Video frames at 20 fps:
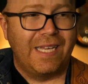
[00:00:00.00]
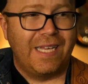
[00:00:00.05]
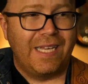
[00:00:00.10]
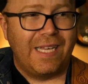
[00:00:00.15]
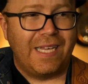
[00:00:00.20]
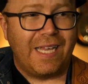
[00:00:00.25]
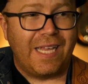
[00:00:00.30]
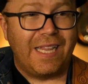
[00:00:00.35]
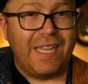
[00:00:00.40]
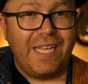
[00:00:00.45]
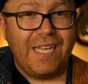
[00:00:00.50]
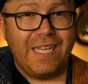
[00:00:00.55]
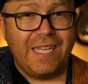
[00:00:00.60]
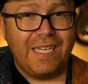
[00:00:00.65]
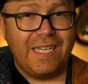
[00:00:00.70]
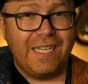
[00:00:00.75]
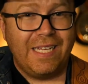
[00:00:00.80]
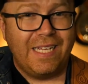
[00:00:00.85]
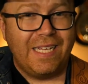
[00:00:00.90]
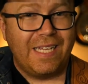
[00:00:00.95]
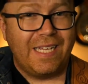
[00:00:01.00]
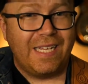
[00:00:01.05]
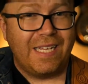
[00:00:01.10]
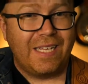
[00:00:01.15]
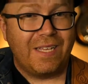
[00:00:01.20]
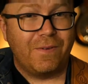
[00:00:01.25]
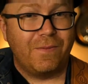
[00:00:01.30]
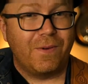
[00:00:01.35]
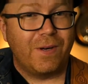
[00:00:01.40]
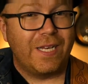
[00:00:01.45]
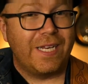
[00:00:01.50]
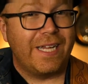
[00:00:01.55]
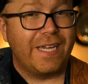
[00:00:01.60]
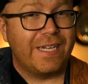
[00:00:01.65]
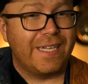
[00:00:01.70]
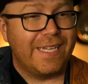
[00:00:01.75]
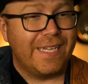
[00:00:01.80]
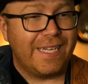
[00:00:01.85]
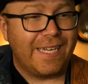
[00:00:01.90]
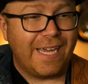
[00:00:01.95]
And then you want to
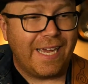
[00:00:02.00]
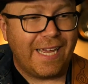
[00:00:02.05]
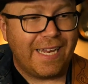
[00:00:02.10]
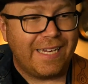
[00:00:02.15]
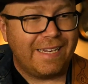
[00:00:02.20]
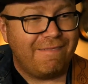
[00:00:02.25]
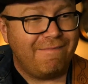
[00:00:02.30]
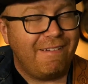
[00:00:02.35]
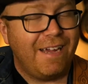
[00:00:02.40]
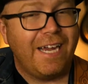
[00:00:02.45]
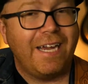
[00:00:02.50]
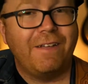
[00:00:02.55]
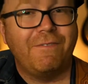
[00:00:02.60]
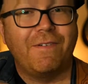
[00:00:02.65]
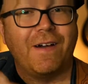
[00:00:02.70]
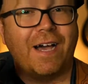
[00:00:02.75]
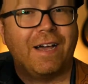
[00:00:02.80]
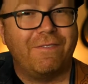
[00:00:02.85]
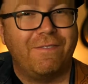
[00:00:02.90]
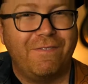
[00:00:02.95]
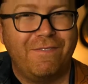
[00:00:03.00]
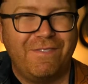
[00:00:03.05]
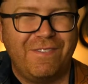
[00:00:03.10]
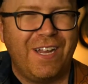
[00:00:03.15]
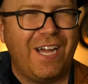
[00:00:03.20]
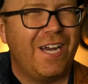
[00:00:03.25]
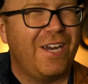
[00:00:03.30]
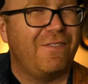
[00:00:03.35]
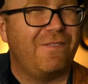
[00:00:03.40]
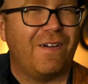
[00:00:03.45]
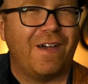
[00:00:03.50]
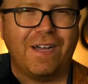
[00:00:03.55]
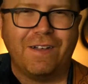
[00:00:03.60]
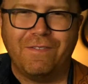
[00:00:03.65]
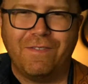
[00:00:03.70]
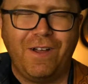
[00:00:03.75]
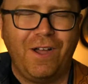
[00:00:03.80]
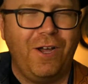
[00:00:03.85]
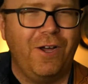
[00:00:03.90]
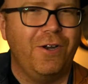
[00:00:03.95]
nail it at 85, 95,
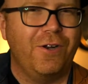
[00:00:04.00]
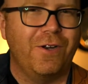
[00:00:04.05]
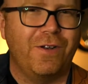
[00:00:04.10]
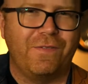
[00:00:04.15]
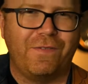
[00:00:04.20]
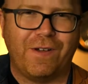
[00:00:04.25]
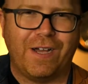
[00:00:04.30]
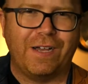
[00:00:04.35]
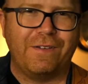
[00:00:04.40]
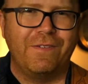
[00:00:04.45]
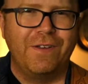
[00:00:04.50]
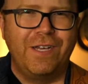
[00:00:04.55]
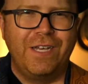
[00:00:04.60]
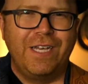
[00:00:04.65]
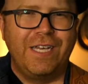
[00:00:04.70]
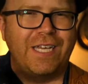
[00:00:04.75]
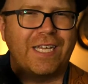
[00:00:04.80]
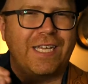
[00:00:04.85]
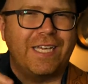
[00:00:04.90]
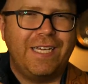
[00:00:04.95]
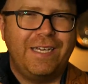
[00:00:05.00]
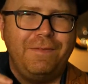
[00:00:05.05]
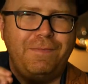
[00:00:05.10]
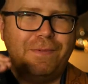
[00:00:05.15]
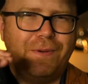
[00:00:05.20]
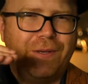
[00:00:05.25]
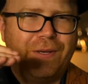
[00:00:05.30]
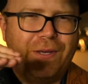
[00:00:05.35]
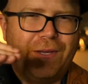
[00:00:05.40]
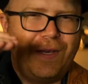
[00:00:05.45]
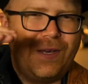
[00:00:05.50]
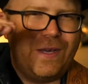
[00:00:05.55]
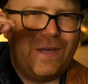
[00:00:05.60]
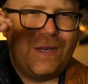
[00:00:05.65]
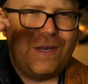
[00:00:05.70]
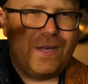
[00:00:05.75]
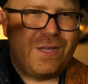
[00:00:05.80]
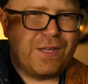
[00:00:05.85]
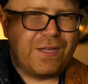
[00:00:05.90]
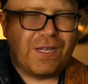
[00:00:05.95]
105. Keep
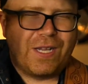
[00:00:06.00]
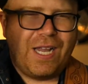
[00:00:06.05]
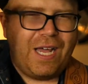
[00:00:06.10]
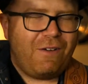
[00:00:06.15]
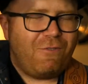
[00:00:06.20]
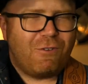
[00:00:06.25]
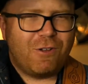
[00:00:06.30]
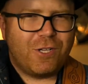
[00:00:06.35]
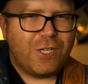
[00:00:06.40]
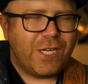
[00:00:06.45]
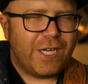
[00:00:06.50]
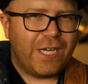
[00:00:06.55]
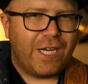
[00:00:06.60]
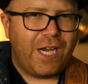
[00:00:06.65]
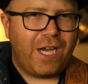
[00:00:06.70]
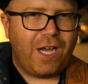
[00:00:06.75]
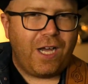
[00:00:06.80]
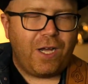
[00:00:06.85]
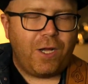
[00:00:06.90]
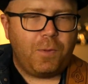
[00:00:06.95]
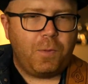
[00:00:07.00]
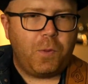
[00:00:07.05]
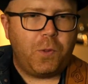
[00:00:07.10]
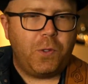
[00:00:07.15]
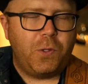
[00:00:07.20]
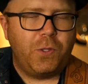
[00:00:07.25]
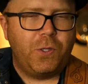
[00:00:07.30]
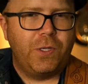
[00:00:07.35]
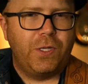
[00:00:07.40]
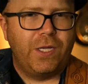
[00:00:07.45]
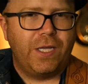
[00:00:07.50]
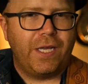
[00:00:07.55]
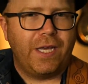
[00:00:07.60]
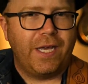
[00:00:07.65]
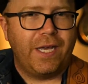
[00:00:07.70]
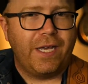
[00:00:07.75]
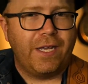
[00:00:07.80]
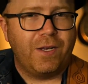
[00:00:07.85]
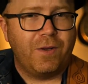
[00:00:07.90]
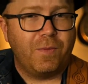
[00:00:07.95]
leveling up,
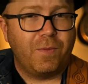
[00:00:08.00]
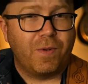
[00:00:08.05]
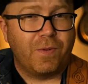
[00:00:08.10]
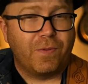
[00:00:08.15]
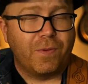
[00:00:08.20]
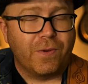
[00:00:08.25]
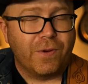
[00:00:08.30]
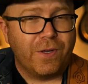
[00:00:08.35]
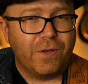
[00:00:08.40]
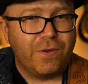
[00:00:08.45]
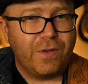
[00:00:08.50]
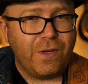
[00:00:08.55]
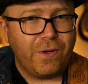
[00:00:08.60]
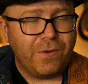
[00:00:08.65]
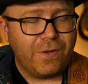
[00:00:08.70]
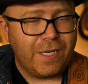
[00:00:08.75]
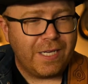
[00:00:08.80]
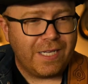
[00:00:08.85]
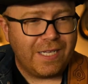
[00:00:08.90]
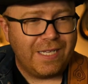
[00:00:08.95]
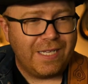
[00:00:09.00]
and before you know it,